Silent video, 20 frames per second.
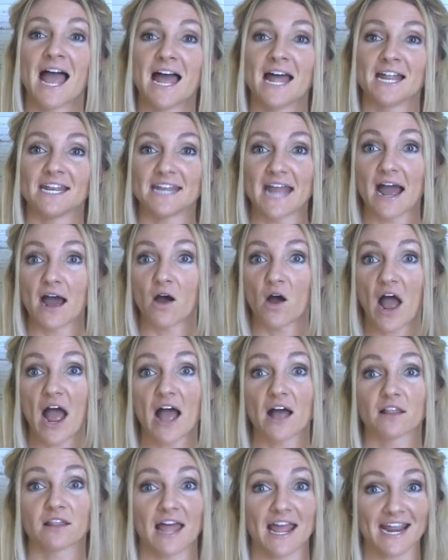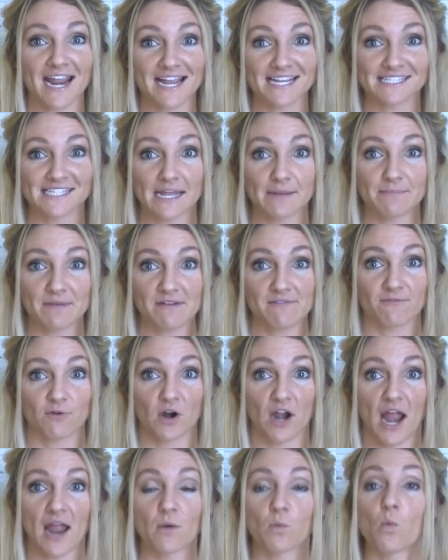Now, like I said before,
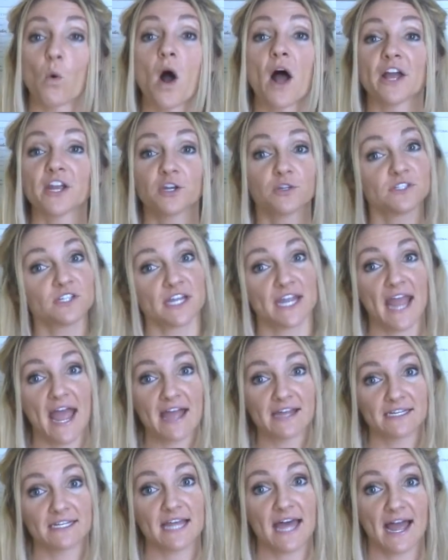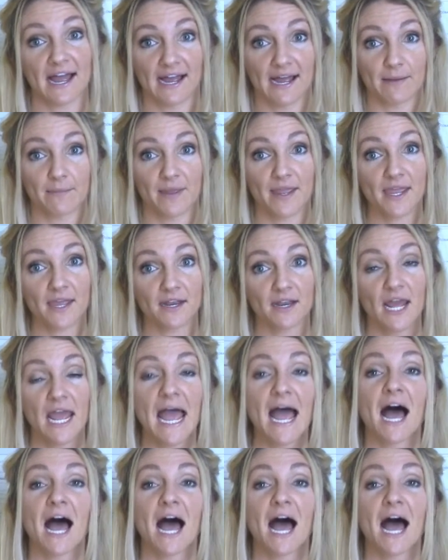I want you to get in the habit